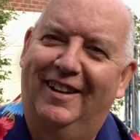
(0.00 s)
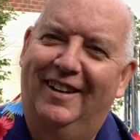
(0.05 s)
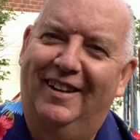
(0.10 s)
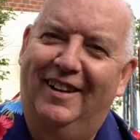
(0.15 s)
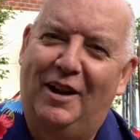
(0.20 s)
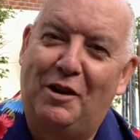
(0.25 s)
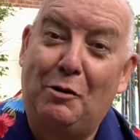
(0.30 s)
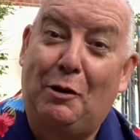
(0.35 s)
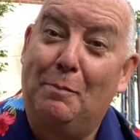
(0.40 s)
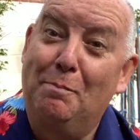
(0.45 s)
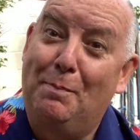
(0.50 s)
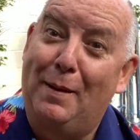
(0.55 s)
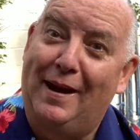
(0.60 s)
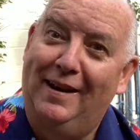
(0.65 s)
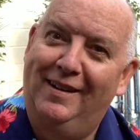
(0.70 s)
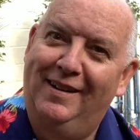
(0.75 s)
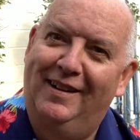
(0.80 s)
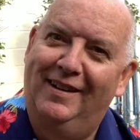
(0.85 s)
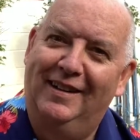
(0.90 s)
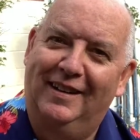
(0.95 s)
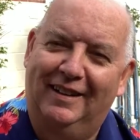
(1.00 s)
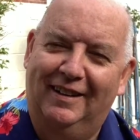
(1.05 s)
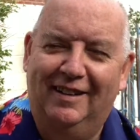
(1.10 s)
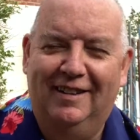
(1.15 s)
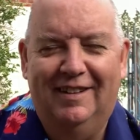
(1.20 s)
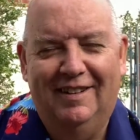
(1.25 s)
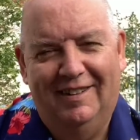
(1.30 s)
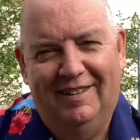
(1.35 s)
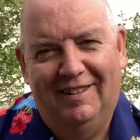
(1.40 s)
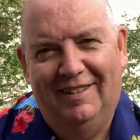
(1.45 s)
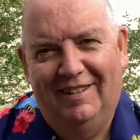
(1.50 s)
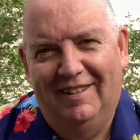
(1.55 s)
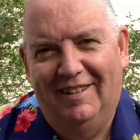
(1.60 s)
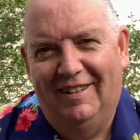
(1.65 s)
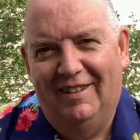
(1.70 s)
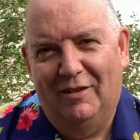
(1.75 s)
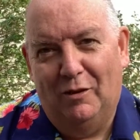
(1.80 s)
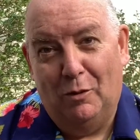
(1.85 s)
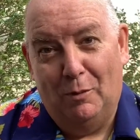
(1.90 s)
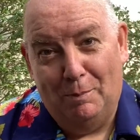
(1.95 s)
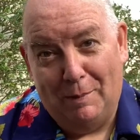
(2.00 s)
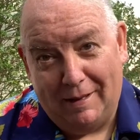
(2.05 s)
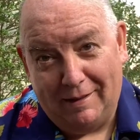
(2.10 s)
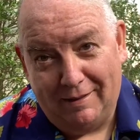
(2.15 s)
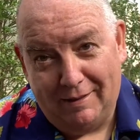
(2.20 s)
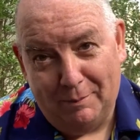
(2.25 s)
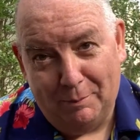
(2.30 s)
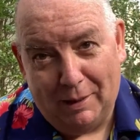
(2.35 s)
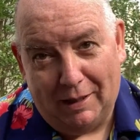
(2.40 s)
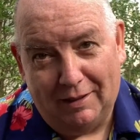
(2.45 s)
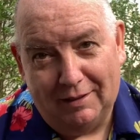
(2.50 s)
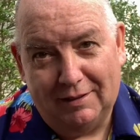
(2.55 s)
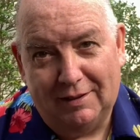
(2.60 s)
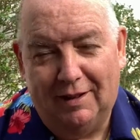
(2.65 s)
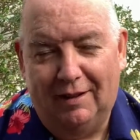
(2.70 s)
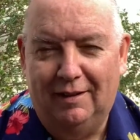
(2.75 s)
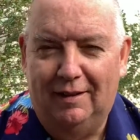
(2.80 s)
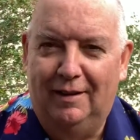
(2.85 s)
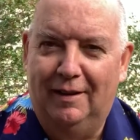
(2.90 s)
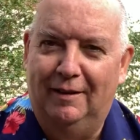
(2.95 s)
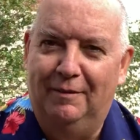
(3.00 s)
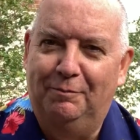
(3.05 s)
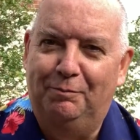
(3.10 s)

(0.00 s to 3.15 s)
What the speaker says: and you can bend the knee or bend your back slightly.